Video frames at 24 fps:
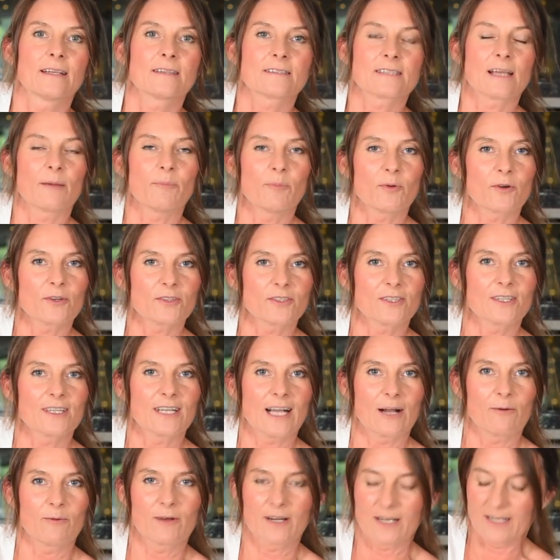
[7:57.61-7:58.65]
supporting
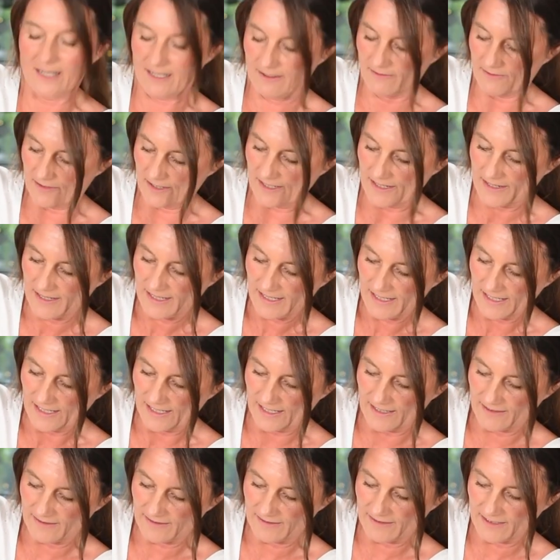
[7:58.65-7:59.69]
our liver in